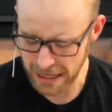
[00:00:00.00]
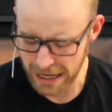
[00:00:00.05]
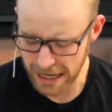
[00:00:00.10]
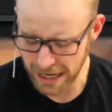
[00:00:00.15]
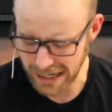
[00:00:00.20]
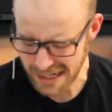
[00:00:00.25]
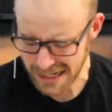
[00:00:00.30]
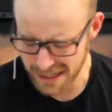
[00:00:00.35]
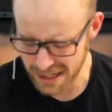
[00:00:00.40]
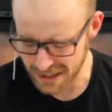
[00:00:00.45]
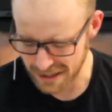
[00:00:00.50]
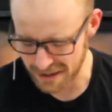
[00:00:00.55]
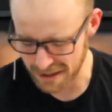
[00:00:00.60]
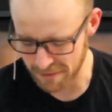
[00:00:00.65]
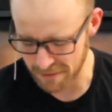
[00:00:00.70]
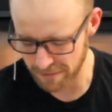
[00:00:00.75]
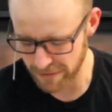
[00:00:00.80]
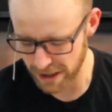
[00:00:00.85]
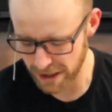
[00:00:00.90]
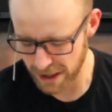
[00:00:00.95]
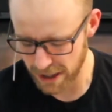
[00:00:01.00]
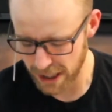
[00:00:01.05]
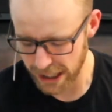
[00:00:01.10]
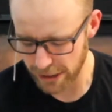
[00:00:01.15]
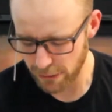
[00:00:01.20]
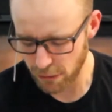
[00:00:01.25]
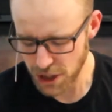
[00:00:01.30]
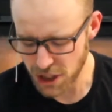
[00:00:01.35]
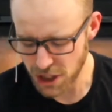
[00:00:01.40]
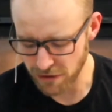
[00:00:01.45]
And he said to them,
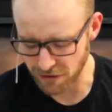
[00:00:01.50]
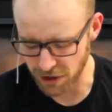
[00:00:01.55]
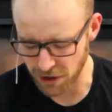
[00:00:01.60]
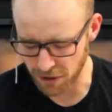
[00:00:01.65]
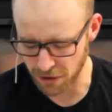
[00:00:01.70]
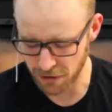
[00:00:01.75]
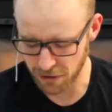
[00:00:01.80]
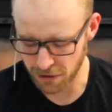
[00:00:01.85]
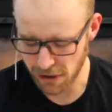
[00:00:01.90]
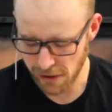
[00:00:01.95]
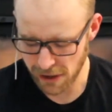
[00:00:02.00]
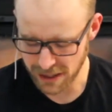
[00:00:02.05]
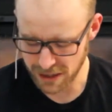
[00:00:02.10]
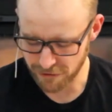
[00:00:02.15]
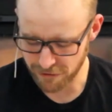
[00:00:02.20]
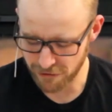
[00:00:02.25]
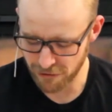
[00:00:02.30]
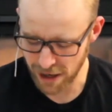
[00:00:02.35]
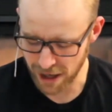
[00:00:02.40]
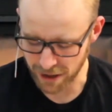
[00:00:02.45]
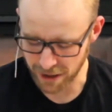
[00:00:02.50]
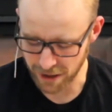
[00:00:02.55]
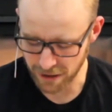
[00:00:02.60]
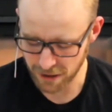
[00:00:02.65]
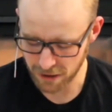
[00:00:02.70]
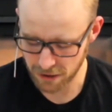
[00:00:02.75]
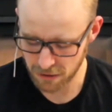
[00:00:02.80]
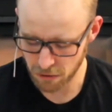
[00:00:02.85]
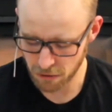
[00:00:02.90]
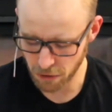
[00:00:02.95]
Which of you who has a friend
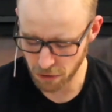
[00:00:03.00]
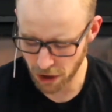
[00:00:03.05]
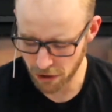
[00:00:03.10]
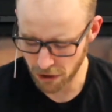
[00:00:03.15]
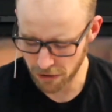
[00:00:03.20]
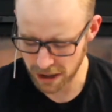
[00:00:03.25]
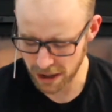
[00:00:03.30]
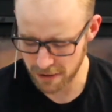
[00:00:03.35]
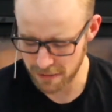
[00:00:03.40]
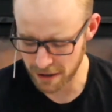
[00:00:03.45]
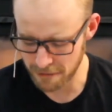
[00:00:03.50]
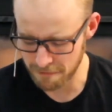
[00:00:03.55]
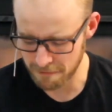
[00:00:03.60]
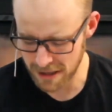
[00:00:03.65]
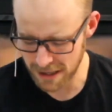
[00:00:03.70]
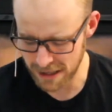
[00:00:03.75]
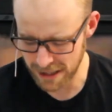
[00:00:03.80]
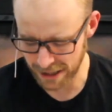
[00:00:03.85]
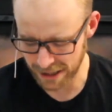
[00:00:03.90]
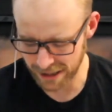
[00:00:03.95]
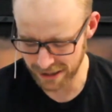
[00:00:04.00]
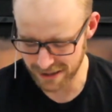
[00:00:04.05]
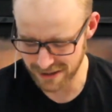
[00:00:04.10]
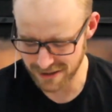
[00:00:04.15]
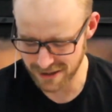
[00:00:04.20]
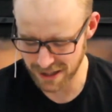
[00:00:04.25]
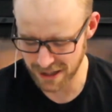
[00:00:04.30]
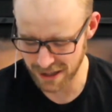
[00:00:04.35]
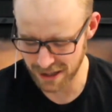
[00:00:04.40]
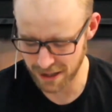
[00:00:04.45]
will go to him at midnight and
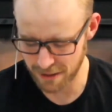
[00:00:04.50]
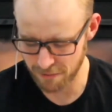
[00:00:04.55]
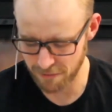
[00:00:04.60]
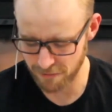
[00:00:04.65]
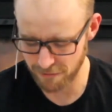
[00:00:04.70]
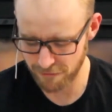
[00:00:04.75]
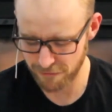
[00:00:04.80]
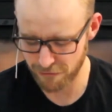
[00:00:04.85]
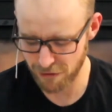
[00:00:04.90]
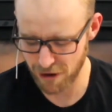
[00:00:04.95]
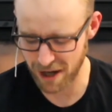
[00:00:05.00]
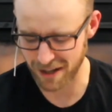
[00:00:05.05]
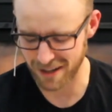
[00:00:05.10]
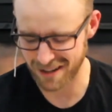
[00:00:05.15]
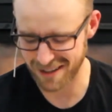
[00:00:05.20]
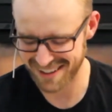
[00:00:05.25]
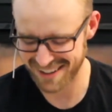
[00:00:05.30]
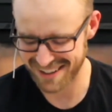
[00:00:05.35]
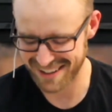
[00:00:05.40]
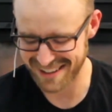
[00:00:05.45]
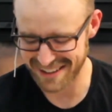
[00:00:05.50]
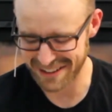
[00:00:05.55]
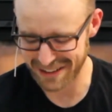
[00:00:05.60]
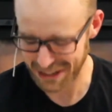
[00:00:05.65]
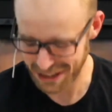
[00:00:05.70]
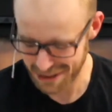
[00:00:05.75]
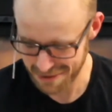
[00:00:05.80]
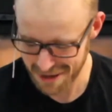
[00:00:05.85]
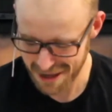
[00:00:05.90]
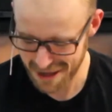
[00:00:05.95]
say to him, Friend,
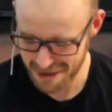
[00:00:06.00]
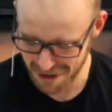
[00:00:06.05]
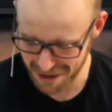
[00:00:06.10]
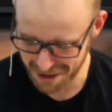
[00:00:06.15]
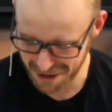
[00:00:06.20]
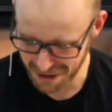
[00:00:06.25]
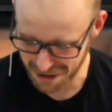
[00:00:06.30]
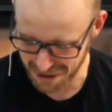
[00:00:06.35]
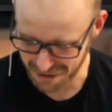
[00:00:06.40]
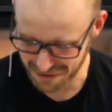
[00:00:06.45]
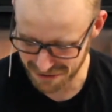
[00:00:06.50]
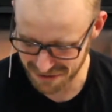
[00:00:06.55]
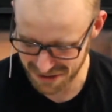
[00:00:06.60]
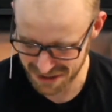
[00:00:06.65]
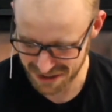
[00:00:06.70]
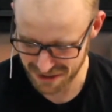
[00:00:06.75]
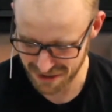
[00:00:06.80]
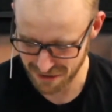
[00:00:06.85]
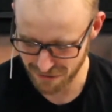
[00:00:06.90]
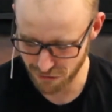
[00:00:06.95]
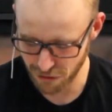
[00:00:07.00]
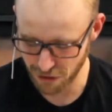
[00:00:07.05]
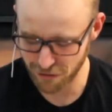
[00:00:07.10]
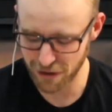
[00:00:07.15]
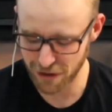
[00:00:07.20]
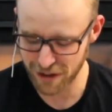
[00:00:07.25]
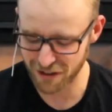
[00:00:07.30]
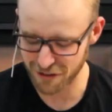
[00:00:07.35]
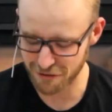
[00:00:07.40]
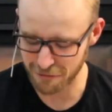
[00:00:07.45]
lend me three loaves, for a
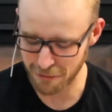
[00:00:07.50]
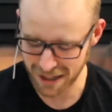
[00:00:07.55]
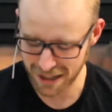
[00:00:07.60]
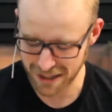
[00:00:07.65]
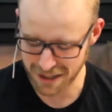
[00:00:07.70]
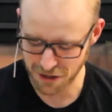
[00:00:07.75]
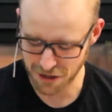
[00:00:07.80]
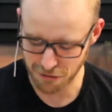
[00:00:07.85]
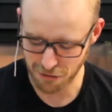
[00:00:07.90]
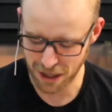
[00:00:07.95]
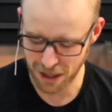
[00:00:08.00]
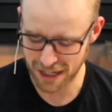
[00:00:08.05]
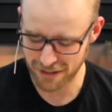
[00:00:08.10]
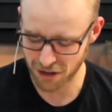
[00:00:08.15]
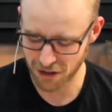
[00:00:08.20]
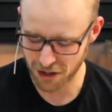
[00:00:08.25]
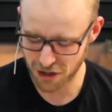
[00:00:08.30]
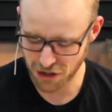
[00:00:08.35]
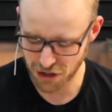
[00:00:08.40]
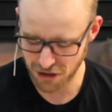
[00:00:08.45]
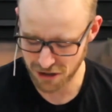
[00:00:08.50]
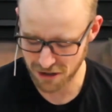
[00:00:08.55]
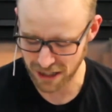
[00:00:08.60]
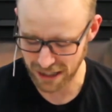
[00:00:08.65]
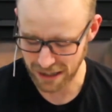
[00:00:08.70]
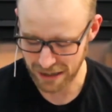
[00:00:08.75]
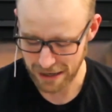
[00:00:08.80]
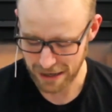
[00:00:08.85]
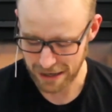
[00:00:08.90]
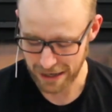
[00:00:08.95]
friend of mine has arrived on a
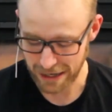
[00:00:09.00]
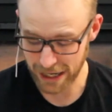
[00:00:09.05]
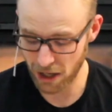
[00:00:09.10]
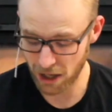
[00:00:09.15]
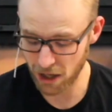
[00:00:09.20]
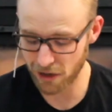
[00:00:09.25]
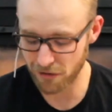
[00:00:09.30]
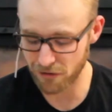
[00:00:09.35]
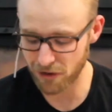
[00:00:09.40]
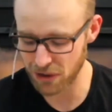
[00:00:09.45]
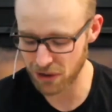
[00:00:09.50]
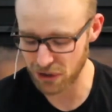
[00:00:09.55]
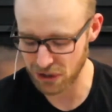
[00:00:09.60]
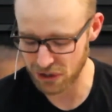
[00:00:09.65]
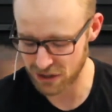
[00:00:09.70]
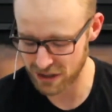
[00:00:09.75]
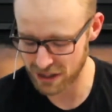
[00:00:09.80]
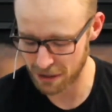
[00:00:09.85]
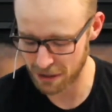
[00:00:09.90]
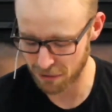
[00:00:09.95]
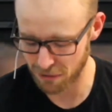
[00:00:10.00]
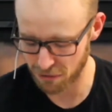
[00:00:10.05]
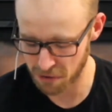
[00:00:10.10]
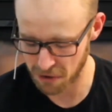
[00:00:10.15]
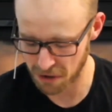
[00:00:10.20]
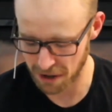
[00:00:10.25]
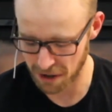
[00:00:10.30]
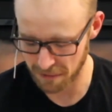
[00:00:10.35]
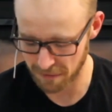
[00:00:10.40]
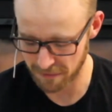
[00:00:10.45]
journey, and I have nothing to set
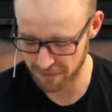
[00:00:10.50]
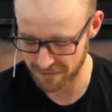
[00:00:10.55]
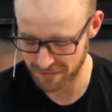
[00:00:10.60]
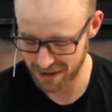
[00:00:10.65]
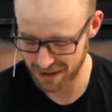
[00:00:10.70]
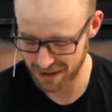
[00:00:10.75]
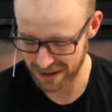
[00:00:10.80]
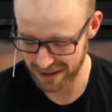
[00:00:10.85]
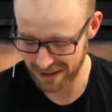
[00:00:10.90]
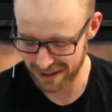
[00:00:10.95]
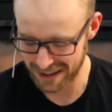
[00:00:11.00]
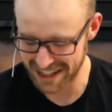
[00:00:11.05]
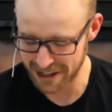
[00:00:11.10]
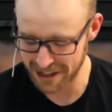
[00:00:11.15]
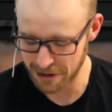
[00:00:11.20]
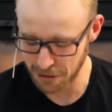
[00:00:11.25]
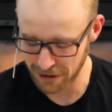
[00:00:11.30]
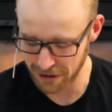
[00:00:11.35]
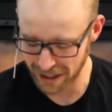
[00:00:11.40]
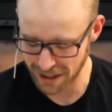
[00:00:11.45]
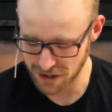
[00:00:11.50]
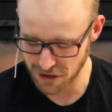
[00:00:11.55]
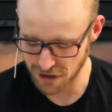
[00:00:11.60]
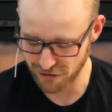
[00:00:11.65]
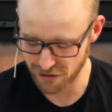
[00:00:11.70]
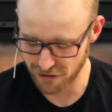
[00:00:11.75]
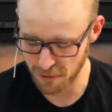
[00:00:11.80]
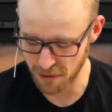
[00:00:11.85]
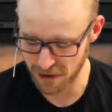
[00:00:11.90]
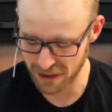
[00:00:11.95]
before him? And he will answer
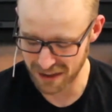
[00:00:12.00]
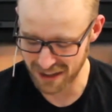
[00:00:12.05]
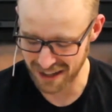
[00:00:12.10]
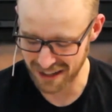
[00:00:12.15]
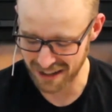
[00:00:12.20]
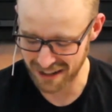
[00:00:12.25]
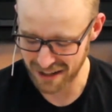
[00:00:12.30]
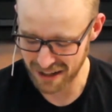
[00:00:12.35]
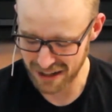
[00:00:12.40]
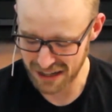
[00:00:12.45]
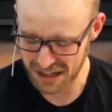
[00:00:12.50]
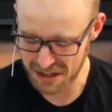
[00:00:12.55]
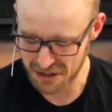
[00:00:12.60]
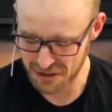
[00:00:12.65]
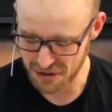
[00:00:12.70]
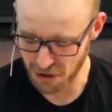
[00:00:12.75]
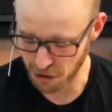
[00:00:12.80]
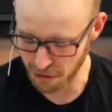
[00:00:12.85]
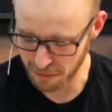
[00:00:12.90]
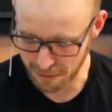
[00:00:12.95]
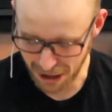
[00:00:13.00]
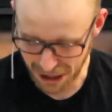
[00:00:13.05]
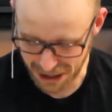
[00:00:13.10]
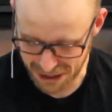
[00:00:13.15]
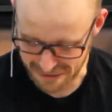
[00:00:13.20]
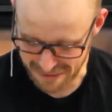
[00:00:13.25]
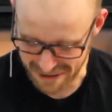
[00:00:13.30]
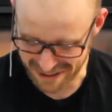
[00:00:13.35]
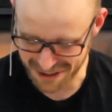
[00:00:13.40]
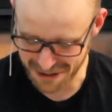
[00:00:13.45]
from within, Don't
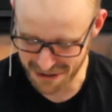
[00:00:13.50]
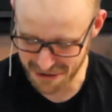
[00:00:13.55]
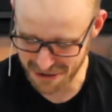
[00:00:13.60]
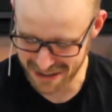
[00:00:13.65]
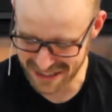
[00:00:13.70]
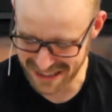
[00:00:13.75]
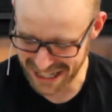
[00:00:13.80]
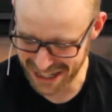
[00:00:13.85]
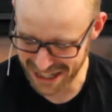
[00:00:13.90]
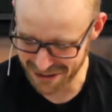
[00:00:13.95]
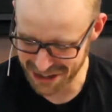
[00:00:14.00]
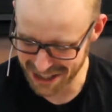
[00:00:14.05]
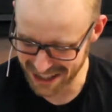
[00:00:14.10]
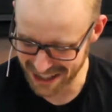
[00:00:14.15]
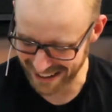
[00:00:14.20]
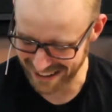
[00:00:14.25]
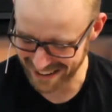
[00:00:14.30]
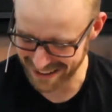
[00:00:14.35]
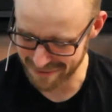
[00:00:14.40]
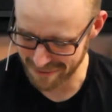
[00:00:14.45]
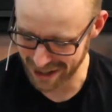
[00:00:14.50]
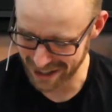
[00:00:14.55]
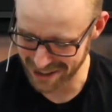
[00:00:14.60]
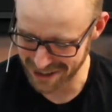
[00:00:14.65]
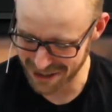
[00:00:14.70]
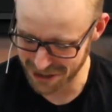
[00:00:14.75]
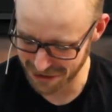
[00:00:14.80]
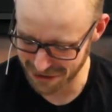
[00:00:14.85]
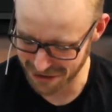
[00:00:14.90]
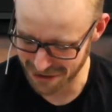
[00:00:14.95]
bother me, the door is now shut, and my
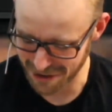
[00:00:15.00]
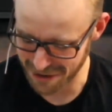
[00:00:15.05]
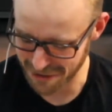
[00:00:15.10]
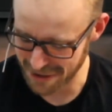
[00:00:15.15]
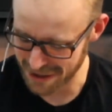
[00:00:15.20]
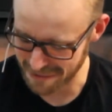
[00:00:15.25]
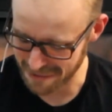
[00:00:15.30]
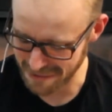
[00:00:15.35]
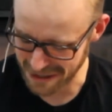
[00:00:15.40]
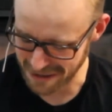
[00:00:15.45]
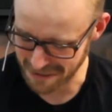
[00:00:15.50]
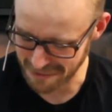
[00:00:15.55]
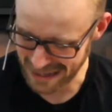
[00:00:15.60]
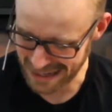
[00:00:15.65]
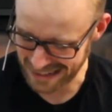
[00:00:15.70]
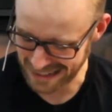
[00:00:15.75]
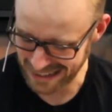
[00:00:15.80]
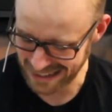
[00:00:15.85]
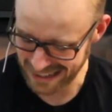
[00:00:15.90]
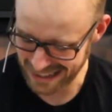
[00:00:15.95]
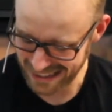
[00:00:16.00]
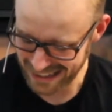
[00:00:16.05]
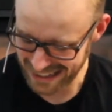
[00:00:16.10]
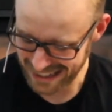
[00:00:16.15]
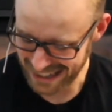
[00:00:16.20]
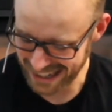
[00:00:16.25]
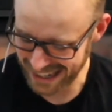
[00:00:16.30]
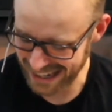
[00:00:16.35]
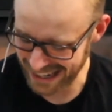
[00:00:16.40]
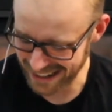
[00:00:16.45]
children are with me in bed.
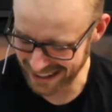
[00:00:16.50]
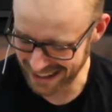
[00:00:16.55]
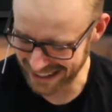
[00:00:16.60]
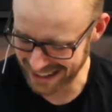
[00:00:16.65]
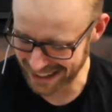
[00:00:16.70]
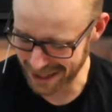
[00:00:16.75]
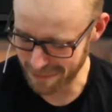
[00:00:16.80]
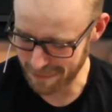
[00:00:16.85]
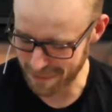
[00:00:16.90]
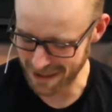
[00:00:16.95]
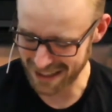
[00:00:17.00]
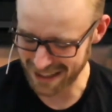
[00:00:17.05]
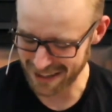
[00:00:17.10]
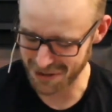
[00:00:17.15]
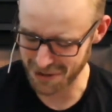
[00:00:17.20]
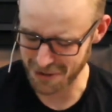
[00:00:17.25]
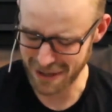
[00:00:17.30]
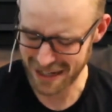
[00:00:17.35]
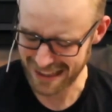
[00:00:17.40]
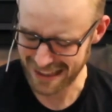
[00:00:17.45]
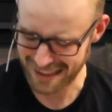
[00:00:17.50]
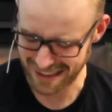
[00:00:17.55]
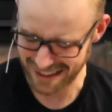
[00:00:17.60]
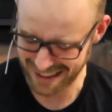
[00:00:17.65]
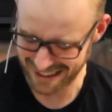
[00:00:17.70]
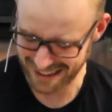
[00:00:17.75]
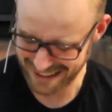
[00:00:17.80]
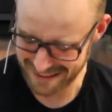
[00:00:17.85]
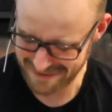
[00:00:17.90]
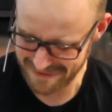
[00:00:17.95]
I cannot get up and give you
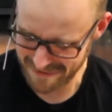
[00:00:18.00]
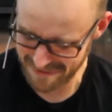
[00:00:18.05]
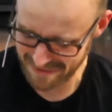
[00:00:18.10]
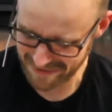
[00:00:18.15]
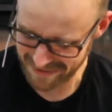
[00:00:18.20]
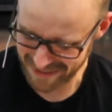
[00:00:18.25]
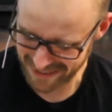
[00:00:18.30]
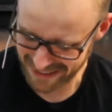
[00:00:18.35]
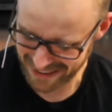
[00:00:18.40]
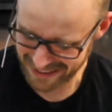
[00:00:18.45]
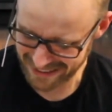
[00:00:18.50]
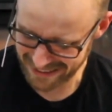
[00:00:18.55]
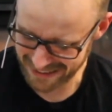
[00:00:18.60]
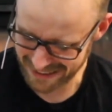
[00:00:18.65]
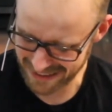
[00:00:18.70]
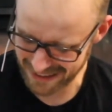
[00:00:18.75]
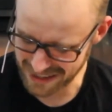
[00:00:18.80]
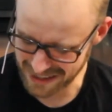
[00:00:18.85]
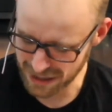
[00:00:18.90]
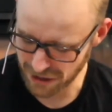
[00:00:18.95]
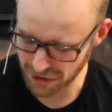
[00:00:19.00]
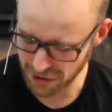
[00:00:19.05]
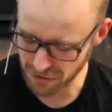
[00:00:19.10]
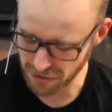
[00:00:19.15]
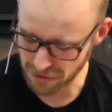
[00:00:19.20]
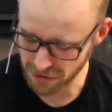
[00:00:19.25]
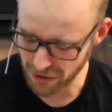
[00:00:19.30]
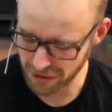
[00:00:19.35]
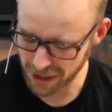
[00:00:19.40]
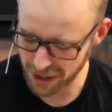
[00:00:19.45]
anything. I tell you,
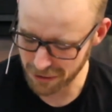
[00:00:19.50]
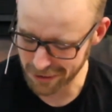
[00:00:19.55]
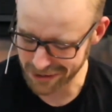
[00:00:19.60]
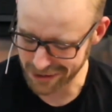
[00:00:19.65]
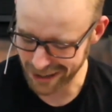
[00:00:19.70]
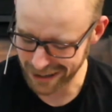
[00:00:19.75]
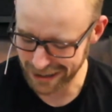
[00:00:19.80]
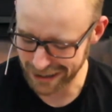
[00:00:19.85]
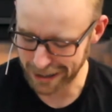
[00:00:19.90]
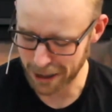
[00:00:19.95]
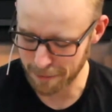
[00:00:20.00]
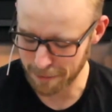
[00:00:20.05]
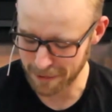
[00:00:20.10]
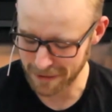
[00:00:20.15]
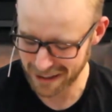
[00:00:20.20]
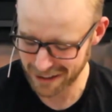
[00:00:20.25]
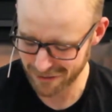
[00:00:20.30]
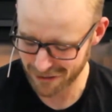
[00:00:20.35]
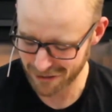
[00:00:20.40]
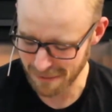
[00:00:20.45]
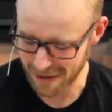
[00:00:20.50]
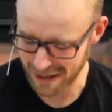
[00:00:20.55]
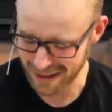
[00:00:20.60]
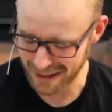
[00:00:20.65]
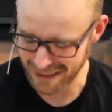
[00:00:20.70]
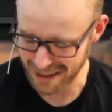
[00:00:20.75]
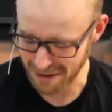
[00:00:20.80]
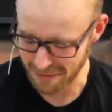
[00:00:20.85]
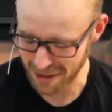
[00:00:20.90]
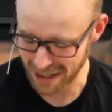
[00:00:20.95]
though he will not get up and give him
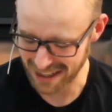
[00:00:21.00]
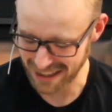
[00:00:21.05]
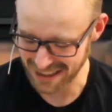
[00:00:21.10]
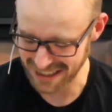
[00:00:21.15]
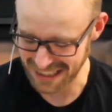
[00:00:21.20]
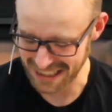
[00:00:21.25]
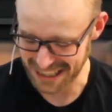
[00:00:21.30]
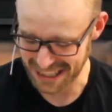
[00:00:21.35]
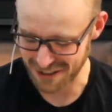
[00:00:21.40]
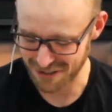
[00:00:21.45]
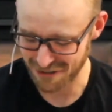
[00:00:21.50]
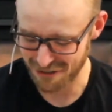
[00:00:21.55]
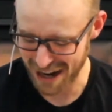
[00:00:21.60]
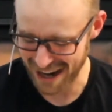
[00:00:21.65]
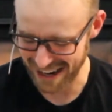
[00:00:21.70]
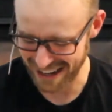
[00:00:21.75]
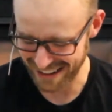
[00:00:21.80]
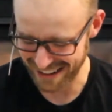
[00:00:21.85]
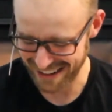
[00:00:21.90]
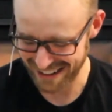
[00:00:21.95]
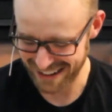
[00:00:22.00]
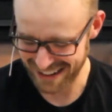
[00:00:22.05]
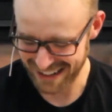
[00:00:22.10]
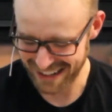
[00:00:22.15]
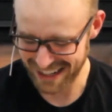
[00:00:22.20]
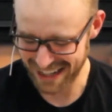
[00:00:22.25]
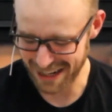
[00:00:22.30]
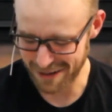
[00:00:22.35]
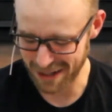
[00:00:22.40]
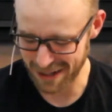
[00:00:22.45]
anything because he's his friend,
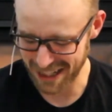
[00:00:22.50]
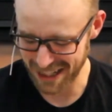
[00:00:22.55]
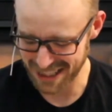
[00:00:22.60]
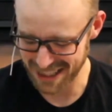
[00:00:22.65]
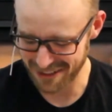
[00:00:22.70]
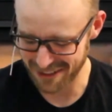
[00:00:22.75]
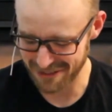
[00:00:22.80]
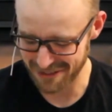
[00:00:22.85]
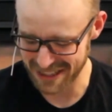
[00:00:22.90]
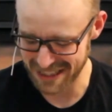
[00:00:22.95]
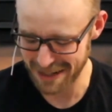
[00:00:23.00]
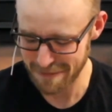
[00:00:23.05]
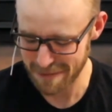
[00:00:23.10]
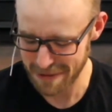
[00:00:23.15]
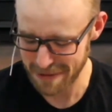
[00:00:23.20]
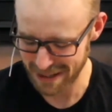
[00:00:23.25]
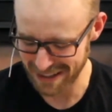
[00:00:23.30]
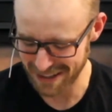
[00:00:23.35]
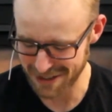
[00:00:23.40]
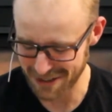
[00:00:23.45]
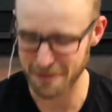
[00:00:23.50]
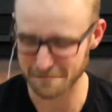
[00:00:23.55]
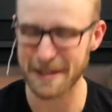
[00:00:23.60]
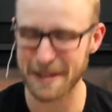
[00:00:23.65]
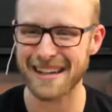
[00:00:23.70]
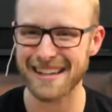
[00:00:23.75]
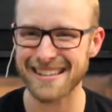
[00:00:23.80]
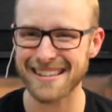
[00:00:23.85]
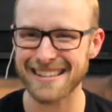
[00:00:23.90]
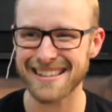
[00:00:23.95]
yet because of his impudence or
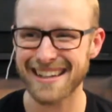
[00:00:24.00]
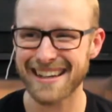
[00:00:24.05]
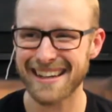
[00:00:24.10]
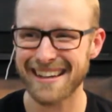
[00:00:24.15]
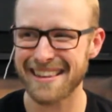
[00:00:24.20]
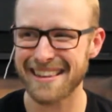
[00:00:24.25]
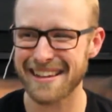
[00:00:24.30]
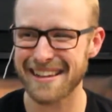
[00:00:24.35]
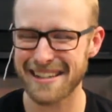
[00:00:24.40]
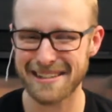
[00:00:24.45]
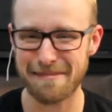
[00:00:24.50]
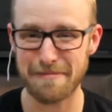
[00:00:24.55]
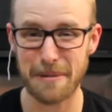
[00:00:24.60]
because this